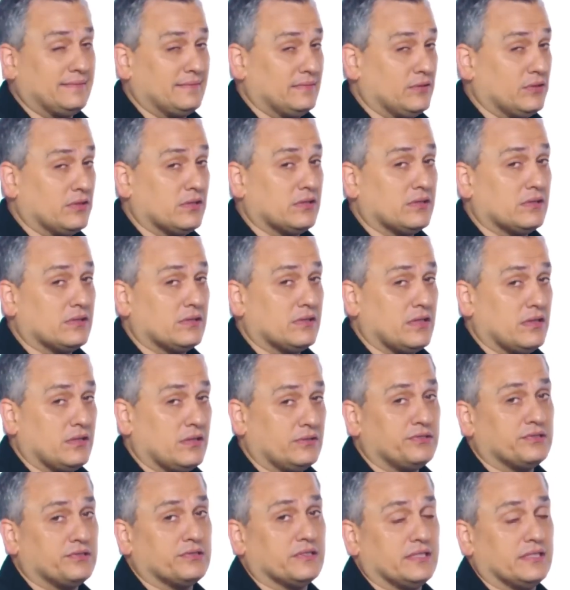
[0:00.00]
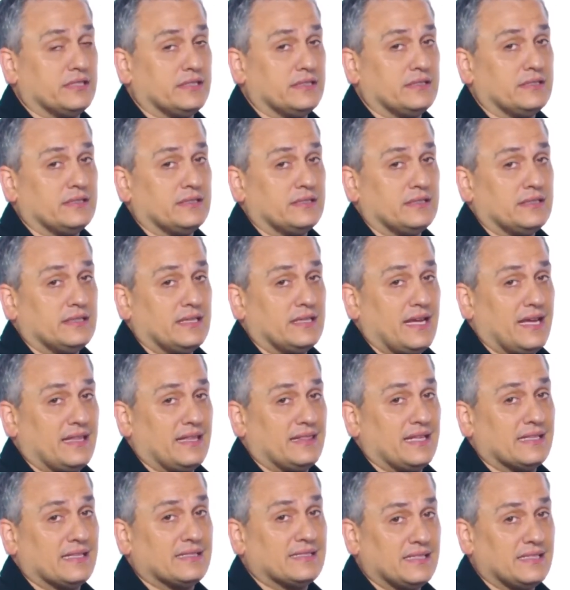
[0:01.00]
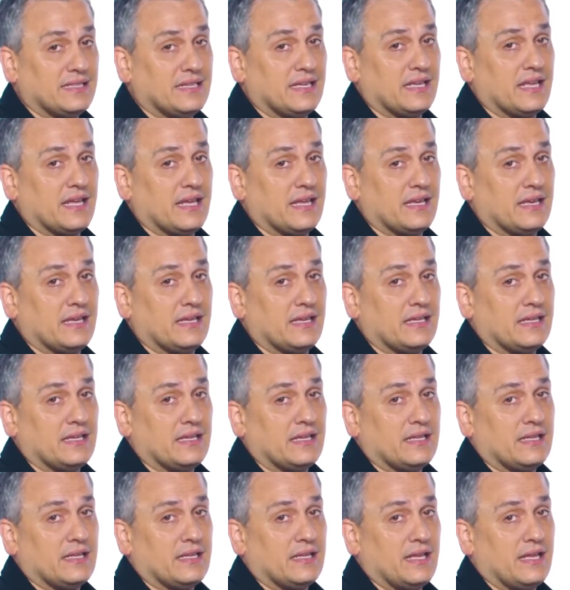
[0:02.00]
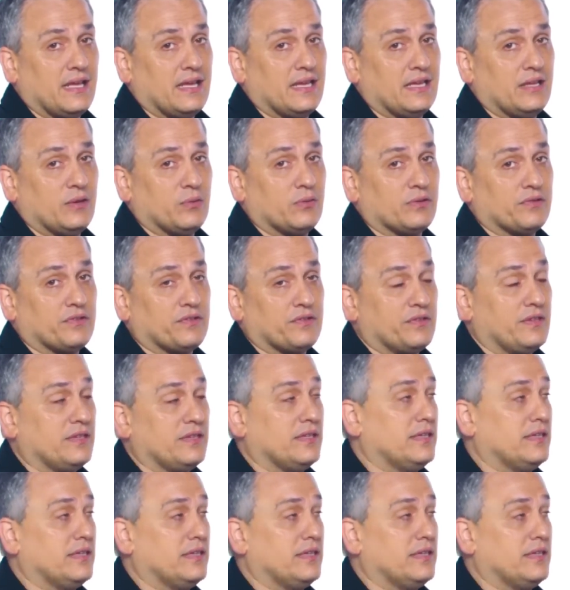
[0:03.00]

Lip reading: I look closely at that scene again, and you will